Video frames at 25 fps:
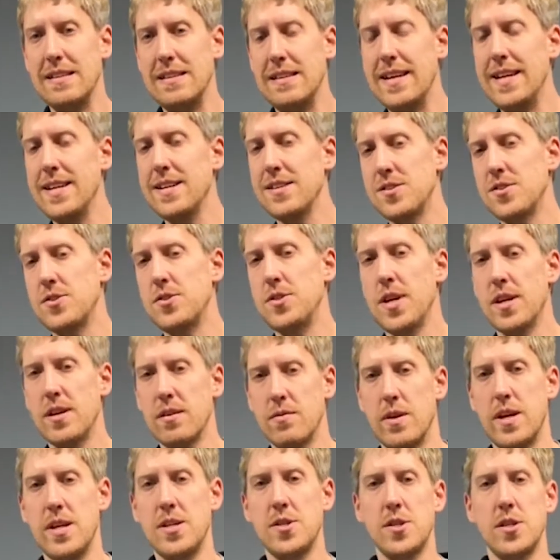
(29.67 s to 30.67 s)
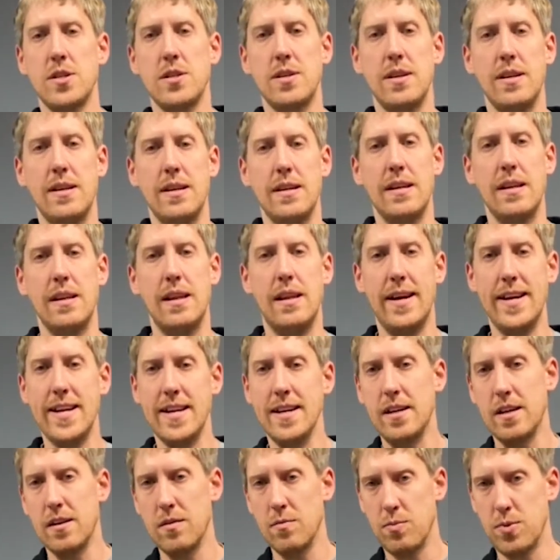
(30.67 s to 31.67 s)
latest generation in
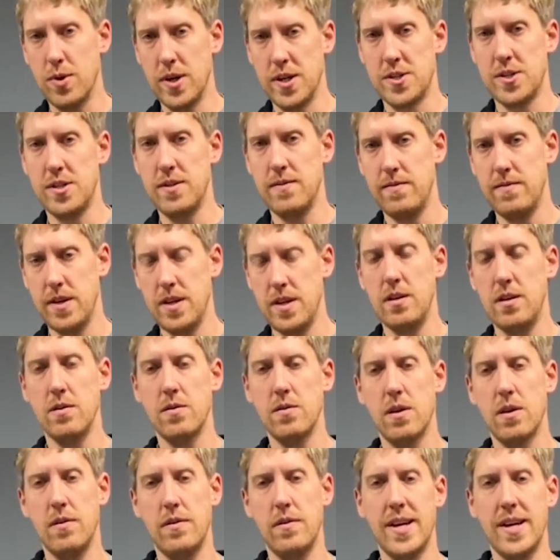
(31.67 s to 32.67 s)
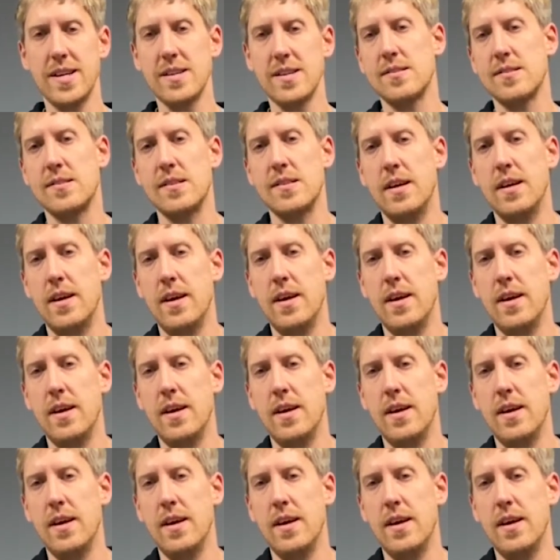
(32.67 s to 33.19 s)
Lite compression video codecs.